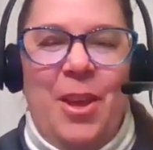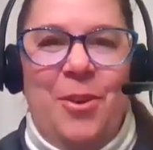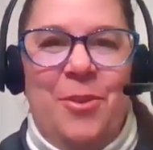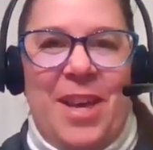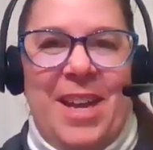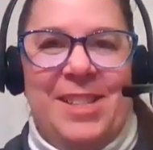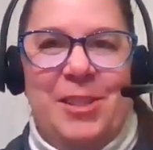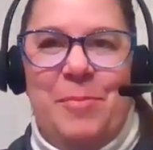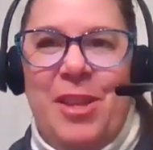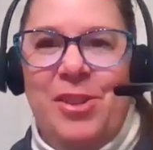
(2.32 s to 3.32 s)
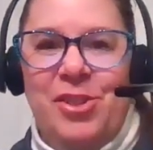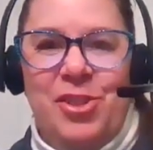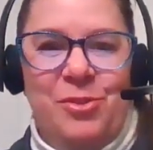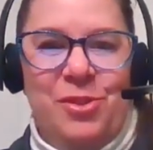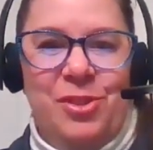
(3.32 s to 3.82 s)
Okay, Spanish
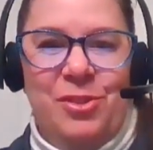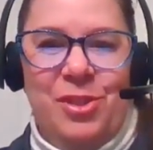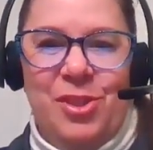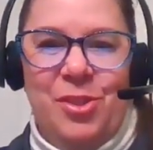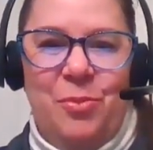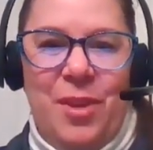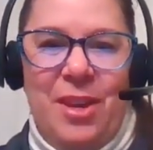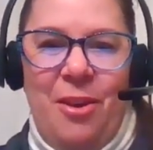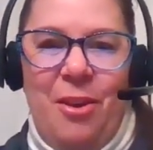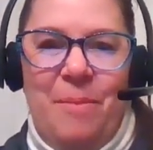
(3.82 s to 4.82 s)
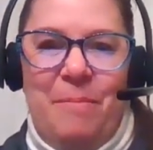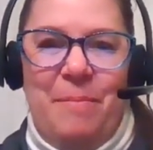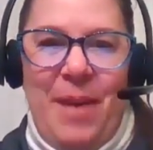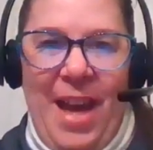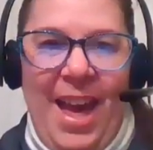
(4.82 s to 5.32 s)
2 students, so we are
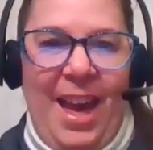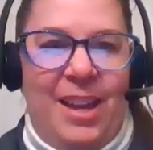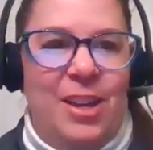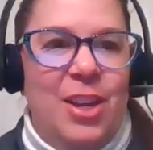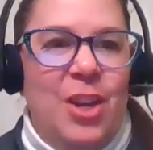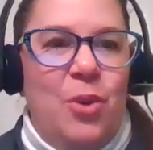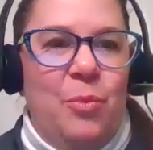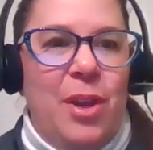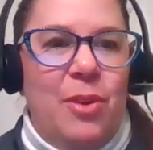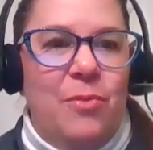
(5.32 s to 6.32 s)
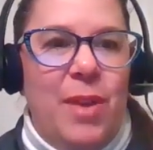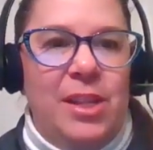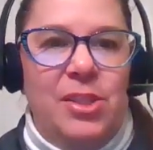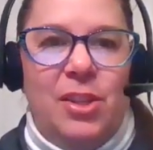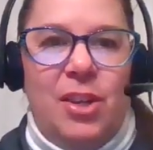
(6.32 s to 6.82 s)
back. We are
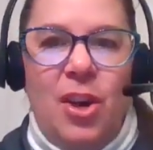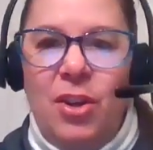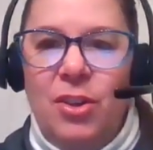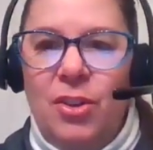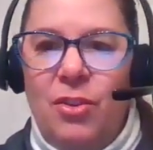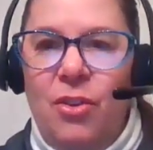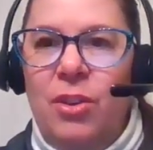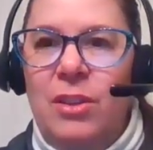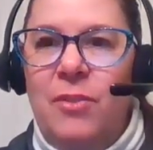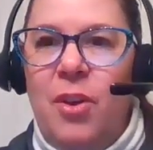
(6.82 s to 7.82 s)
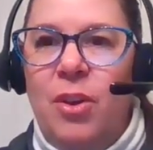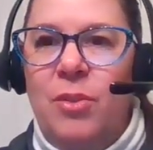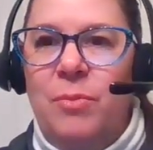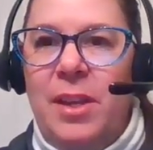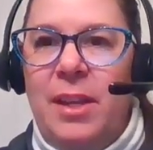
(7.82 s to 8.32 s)
ready to conquer all of
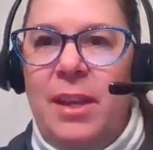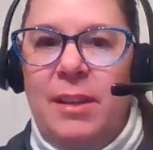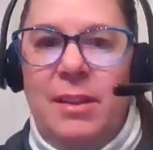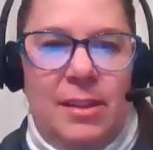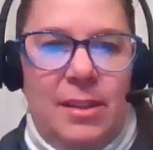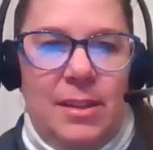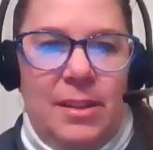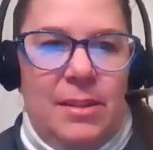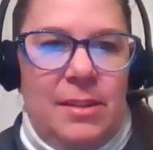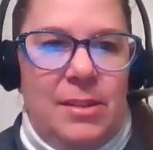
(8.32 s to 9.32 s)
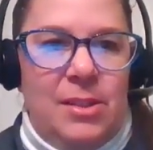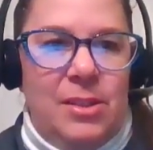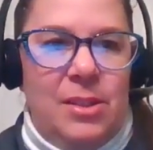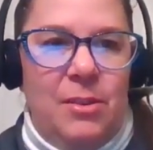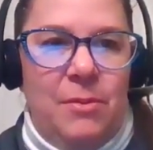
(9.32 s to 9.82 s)
our reading.
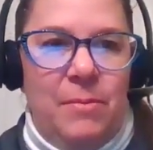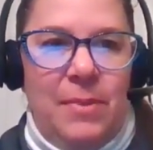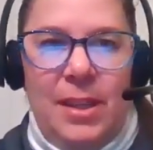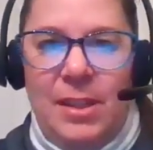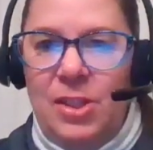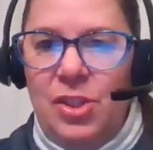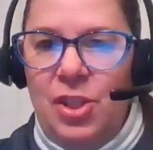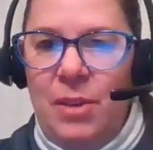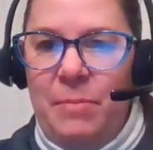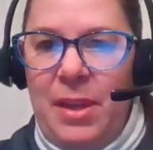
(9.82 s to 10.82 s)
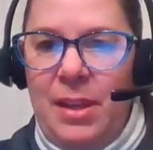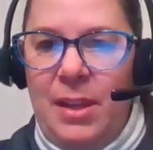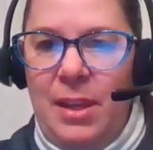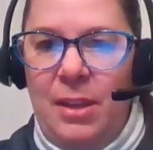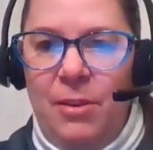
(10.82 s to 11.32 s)
So let's jump in
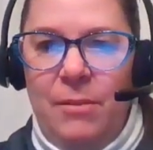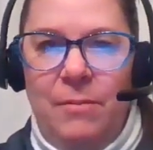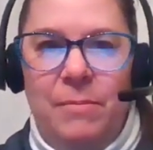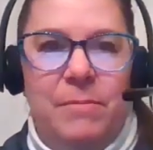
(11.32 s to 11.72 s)
here.